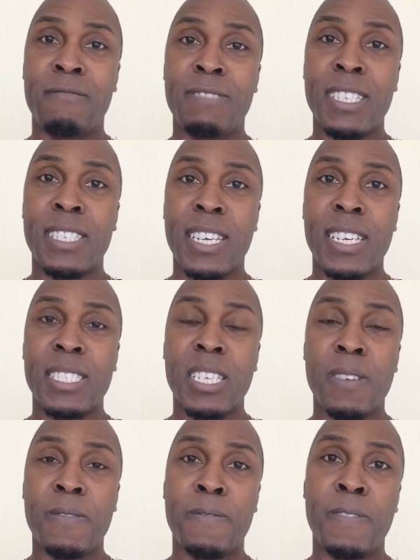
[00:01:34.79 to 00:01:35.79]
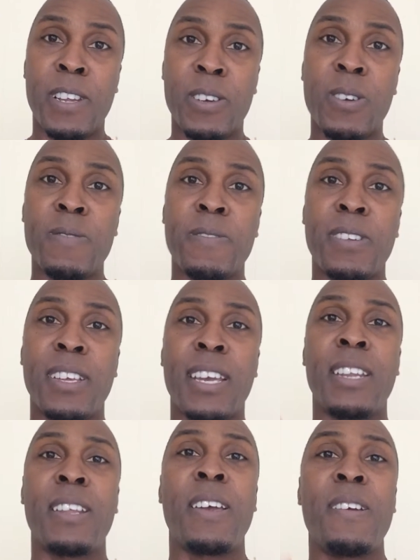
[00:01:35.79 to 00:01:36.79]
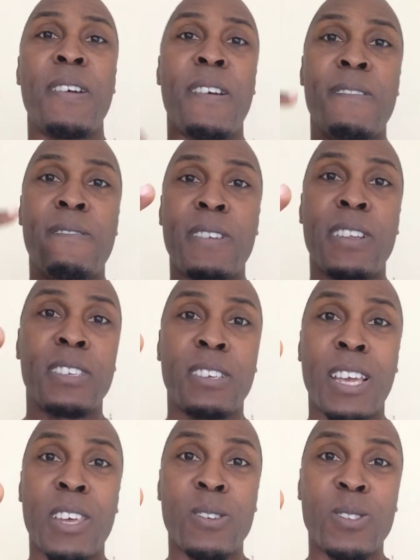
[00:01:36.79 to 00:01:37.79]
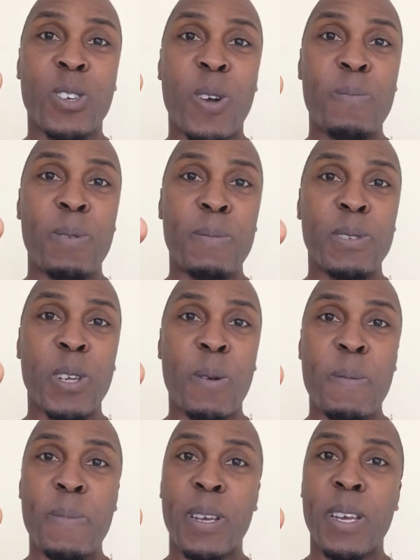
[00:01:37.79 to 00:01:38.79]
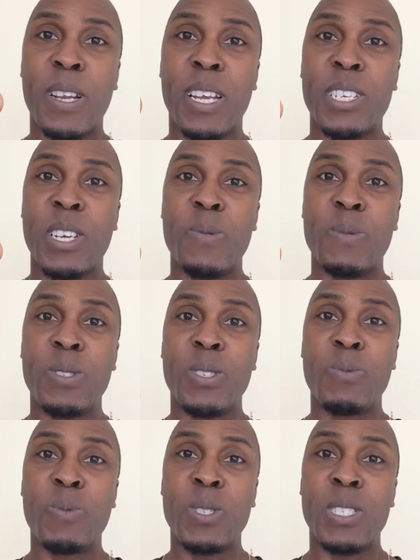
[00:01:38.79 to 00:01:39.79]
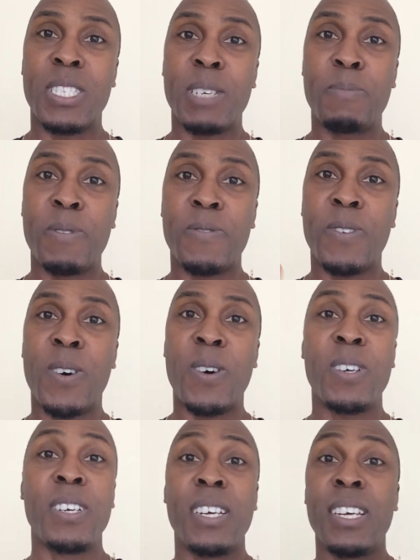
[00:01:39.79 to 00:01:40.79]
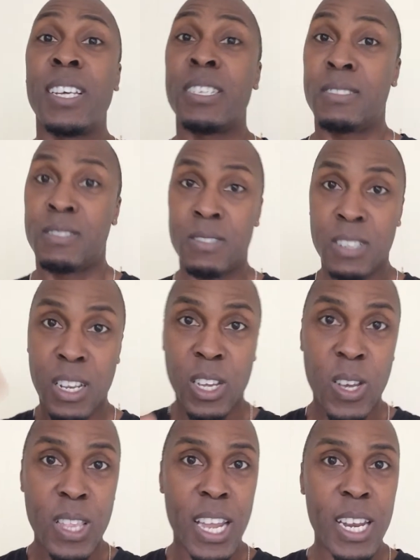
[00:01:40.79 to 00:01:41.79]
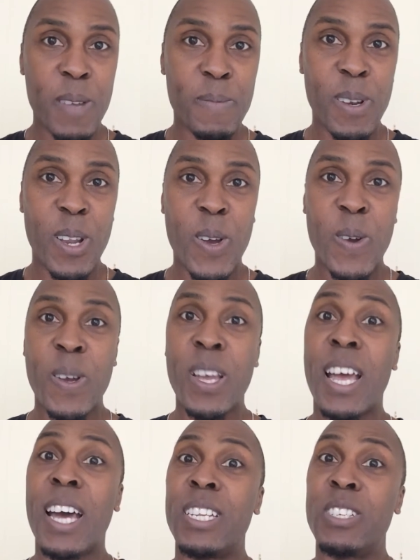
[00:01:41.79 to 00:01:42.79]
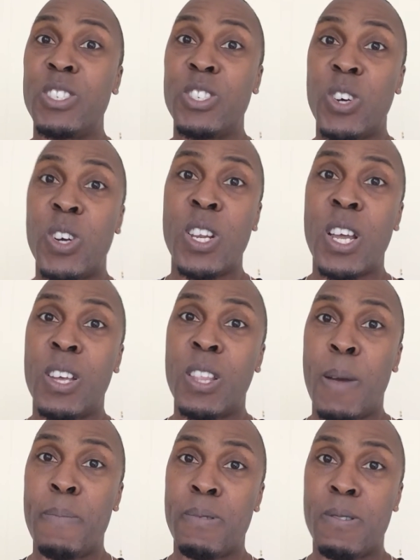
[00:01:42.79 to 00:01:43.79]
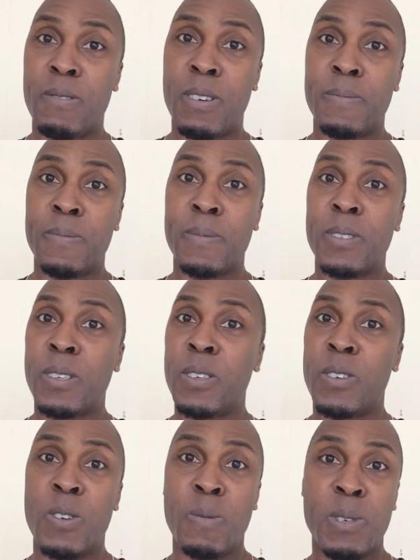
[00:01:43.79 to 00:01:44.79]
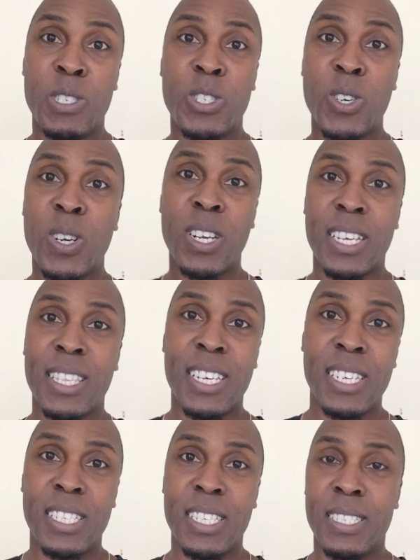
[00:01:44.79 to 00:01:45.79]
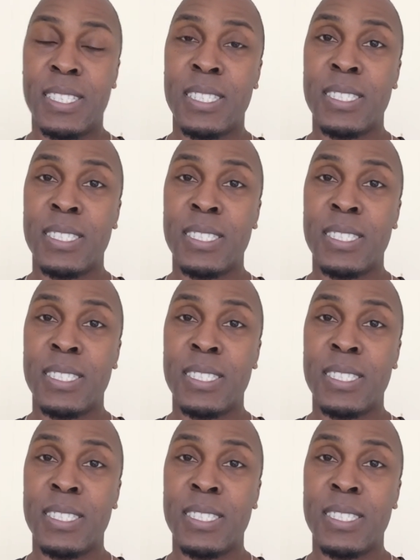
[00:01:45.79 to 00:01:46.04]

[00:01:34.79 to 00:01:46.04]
ready to get yourself feeling confident again, and ready to get those compliments coming back in like you once did before, click on that link below and join on that program. You'll be sure glad that you did.